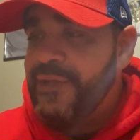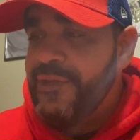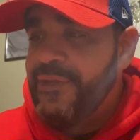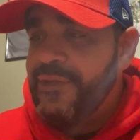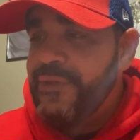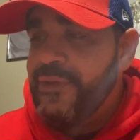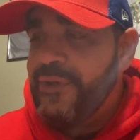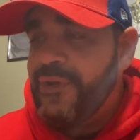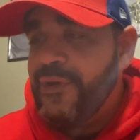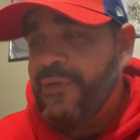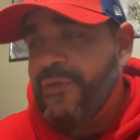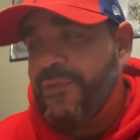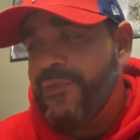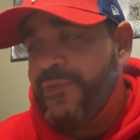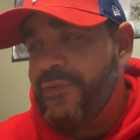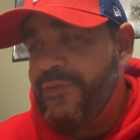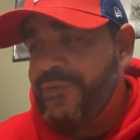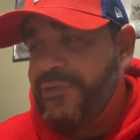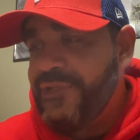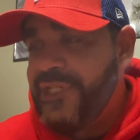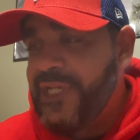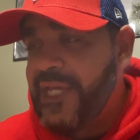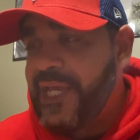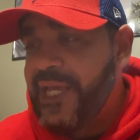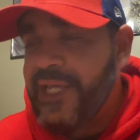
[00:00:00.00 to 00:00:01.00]
you know,
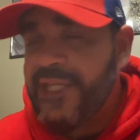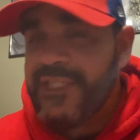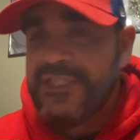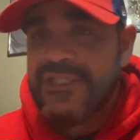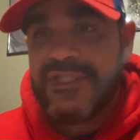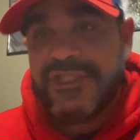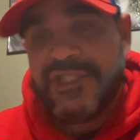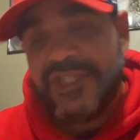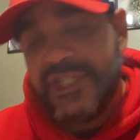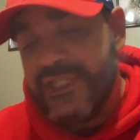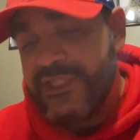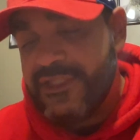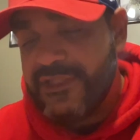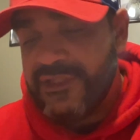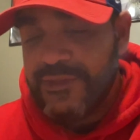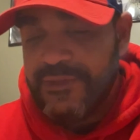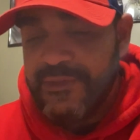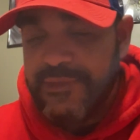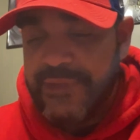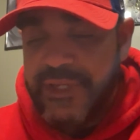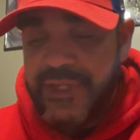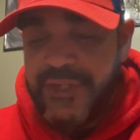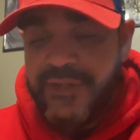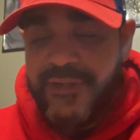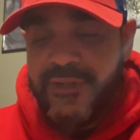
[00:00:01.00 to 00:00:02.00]
Jazz
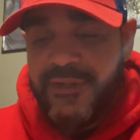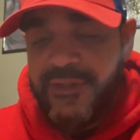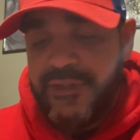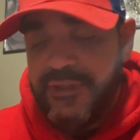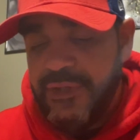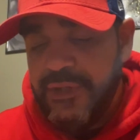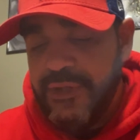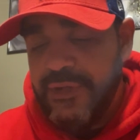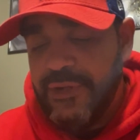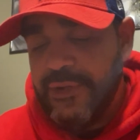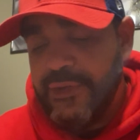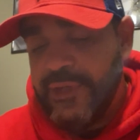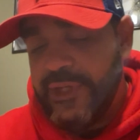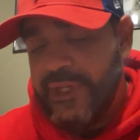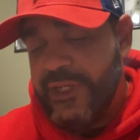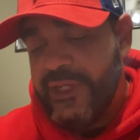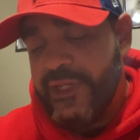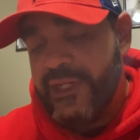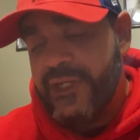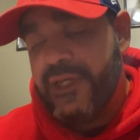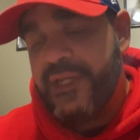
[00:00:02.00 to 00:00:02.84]
Chisholm and, you know, and